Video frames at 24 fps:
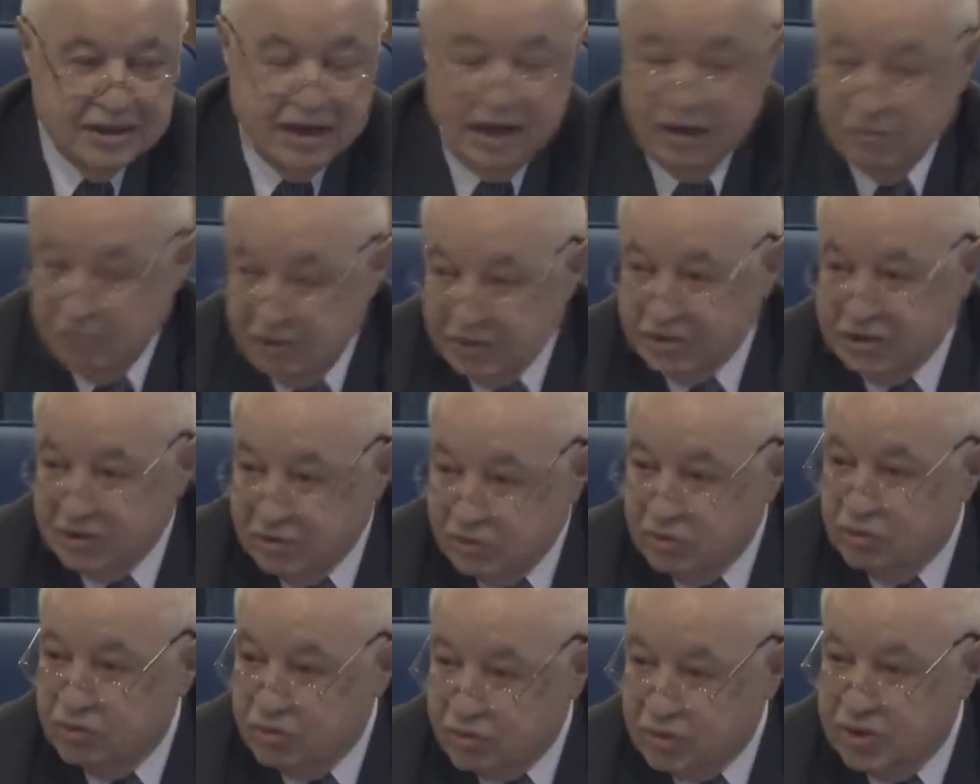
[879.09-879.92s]
I
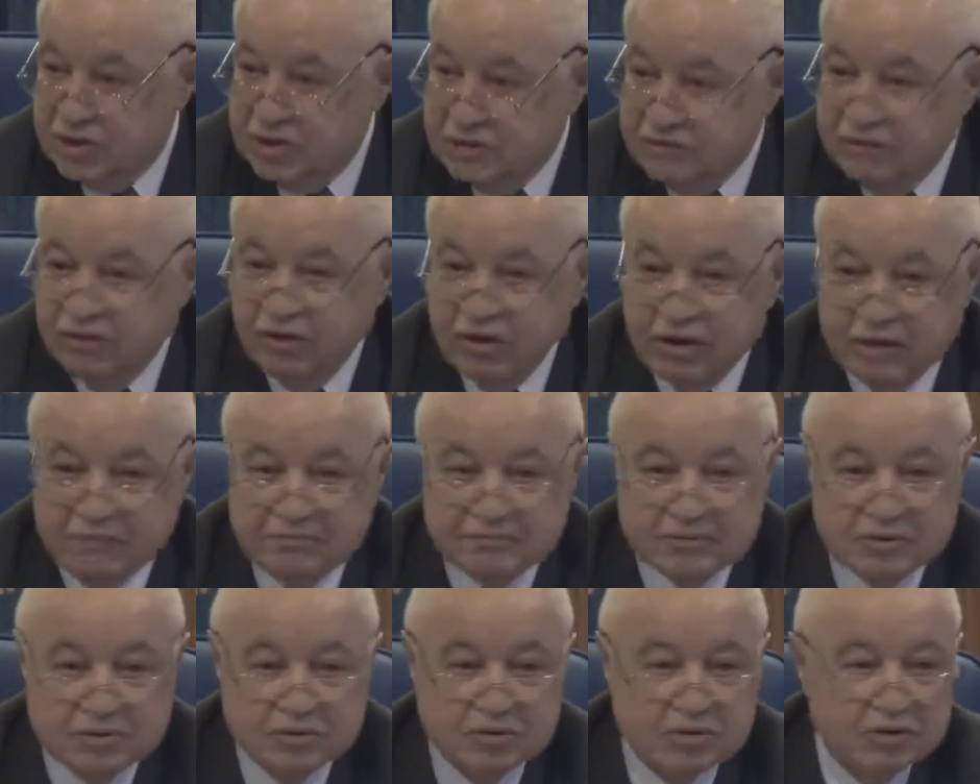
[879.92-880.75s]
wanted to use this
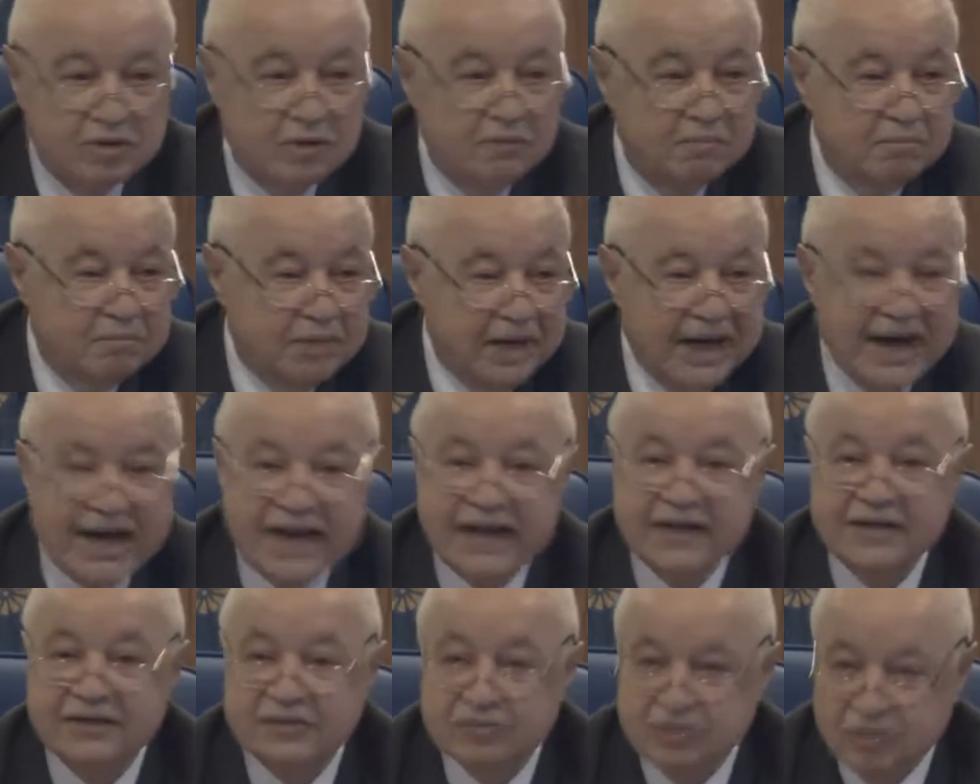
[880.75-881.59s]
forum to
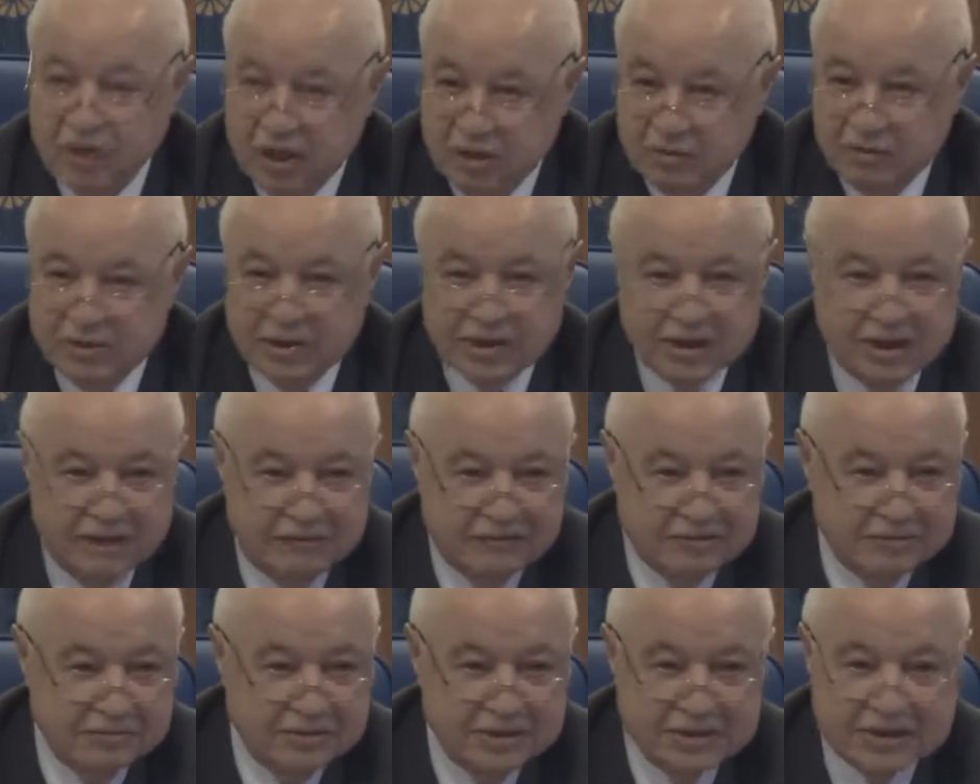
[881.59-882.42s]
complain to our
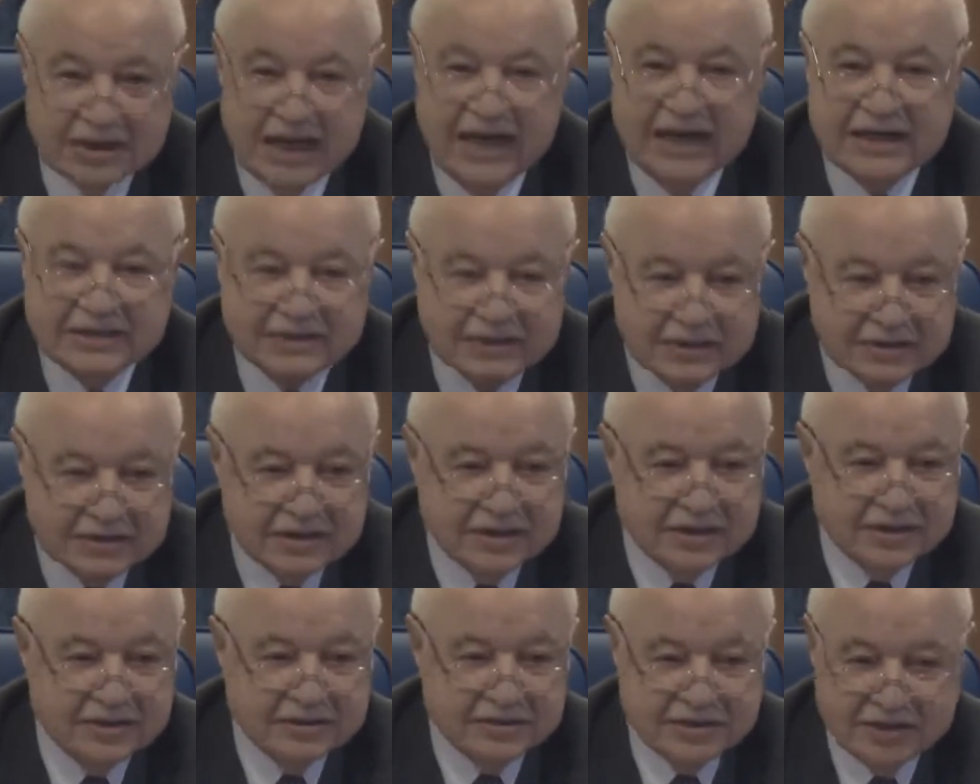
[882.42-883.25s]
government. As a
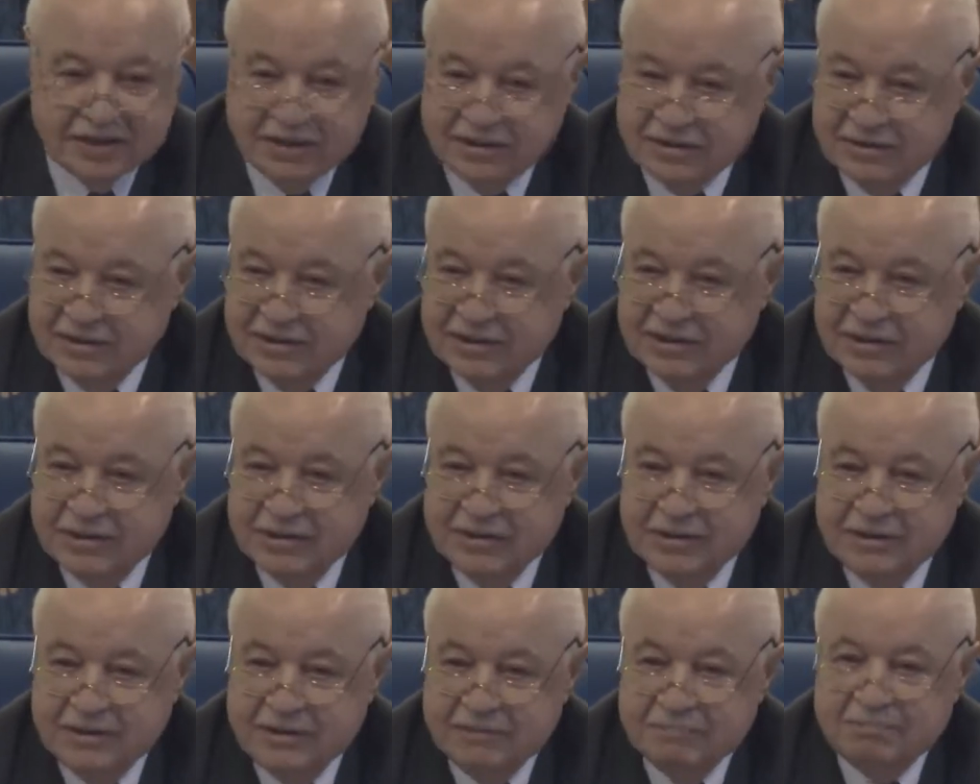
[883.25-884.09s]
citizen,
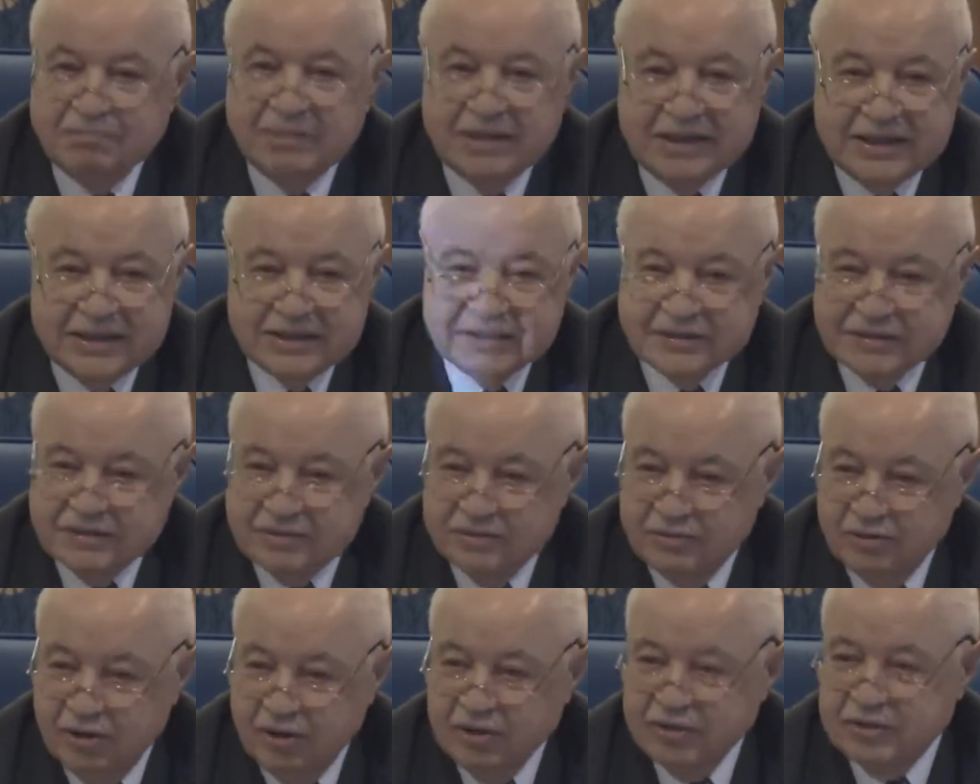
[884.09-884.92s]
please
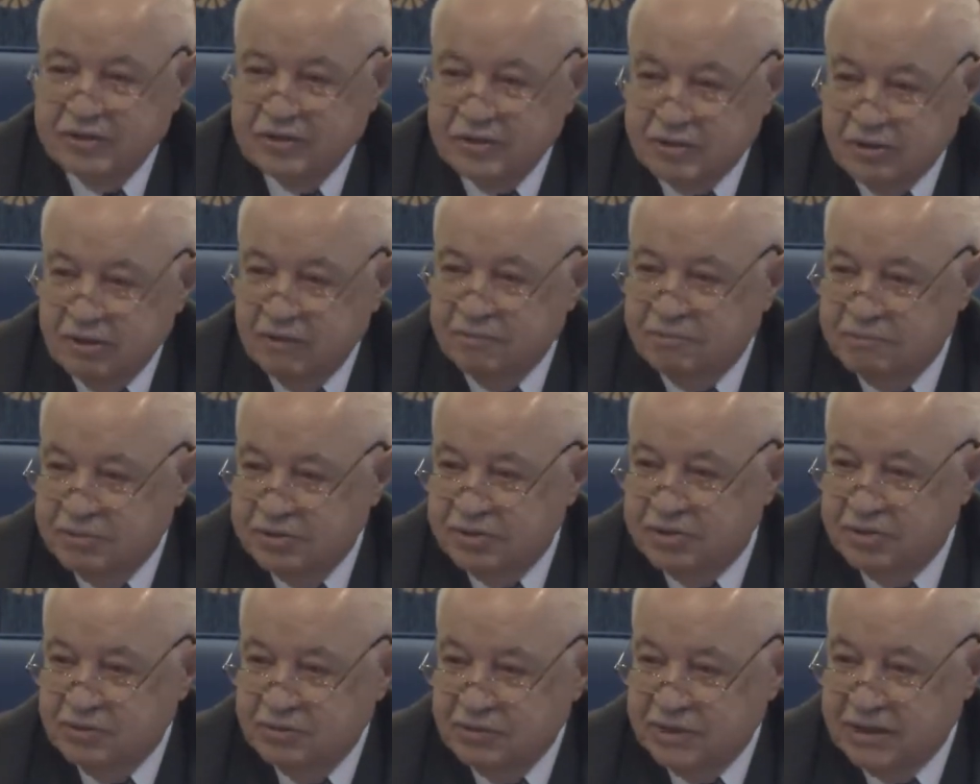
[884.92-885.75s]
don't stop
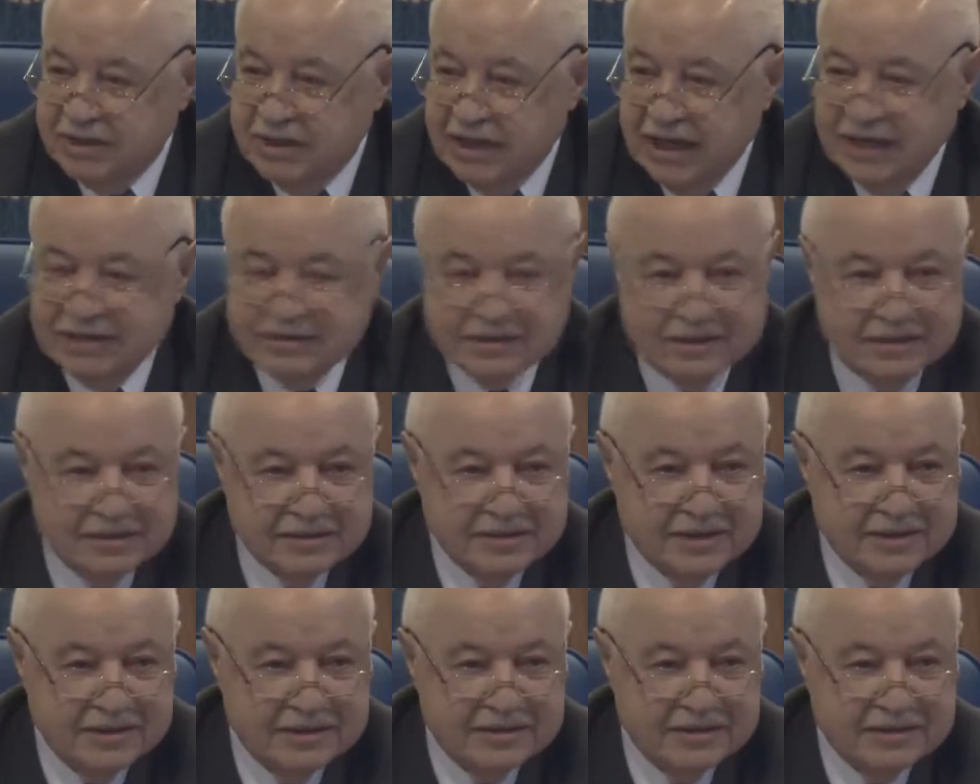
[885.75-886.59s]
issuing
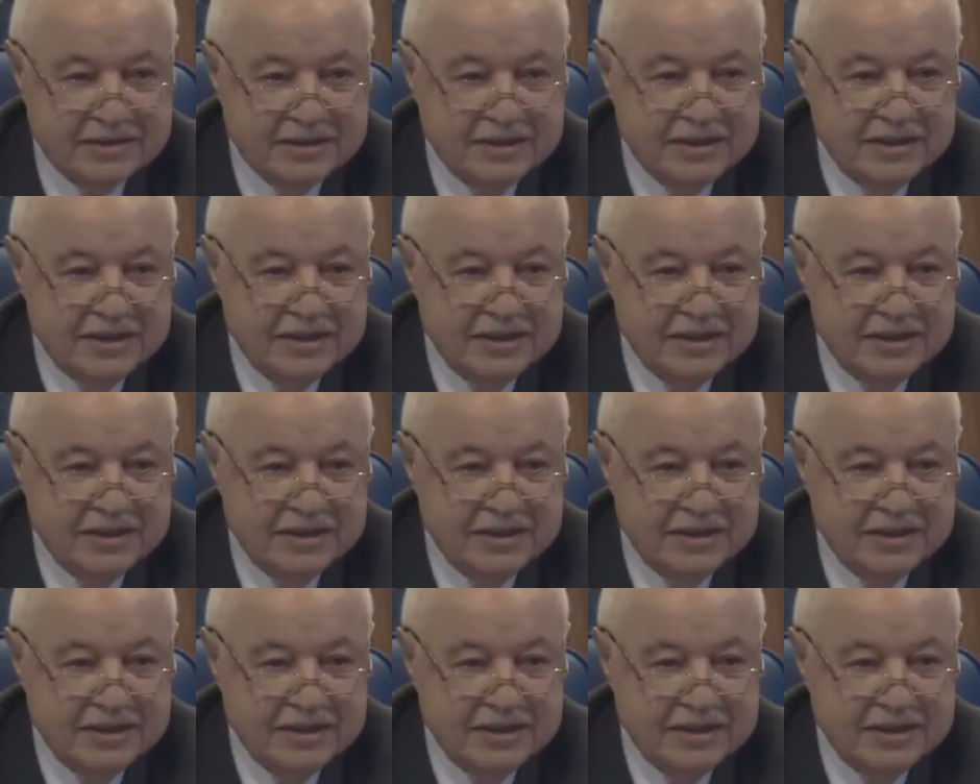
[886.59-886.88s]
licenses.